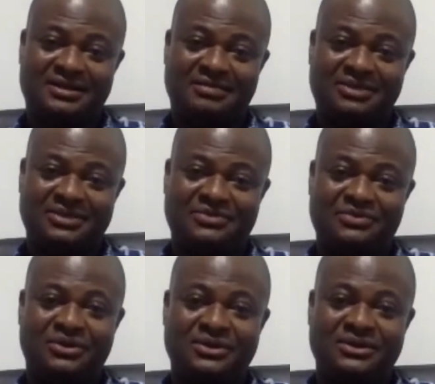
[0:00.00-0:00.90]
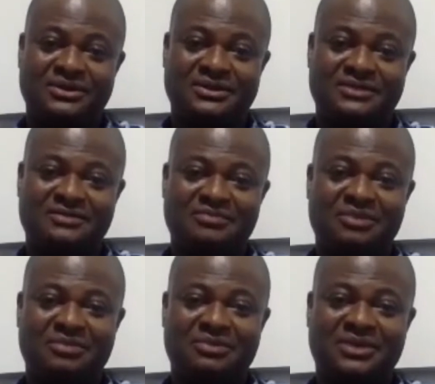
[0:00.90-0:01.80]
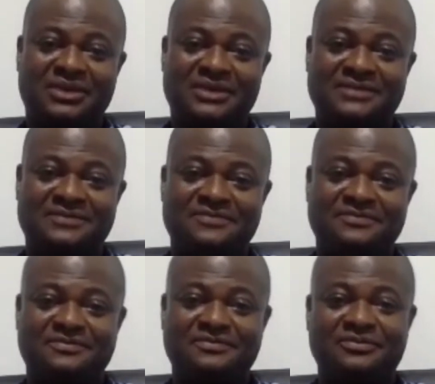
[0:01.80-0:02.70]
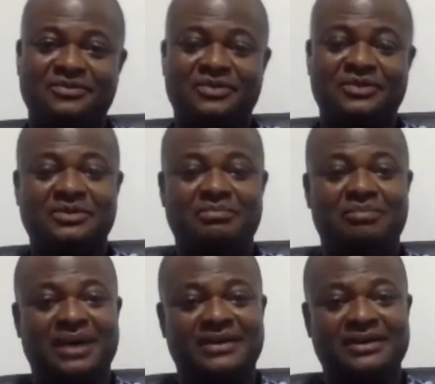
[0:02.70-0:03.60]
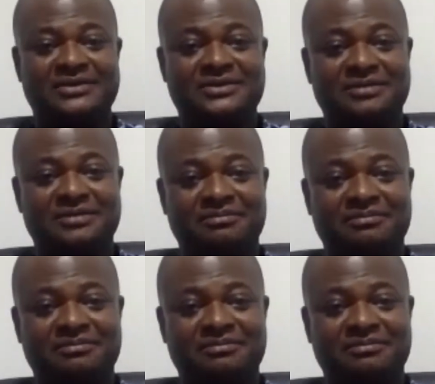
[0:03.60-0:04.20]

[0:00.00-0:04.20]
prison wardens, even people that were doing bad things to him.